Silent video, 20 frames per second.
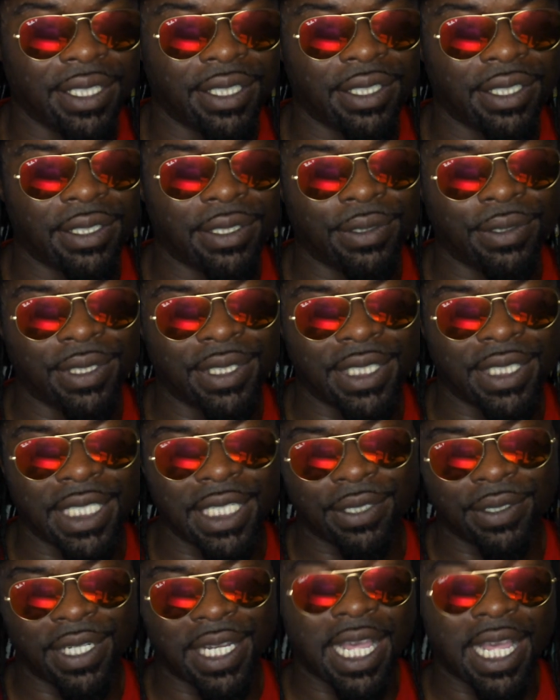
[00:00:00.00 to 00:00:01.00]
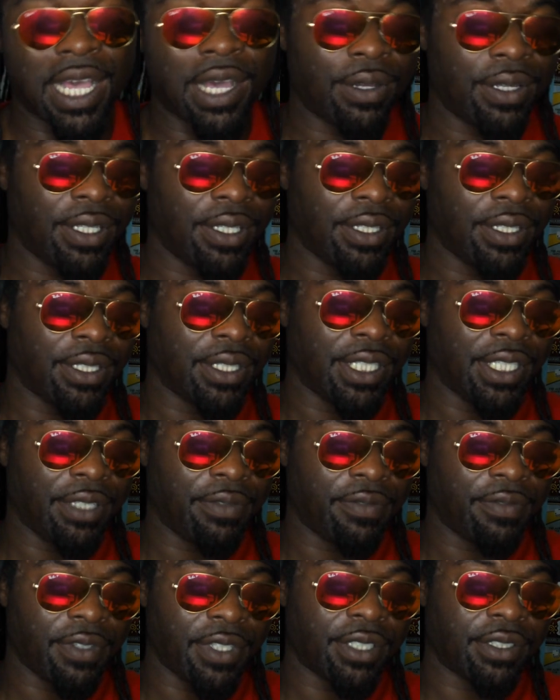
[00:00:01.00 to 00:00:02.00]
you know, until now he
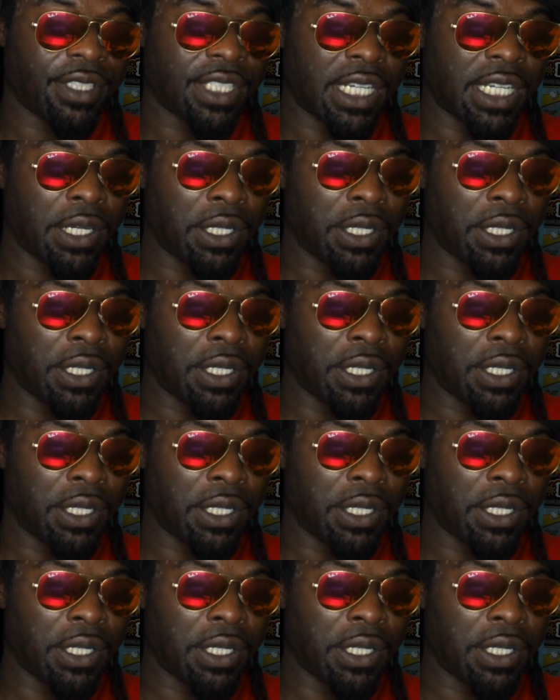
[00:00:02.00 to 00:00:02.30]
figures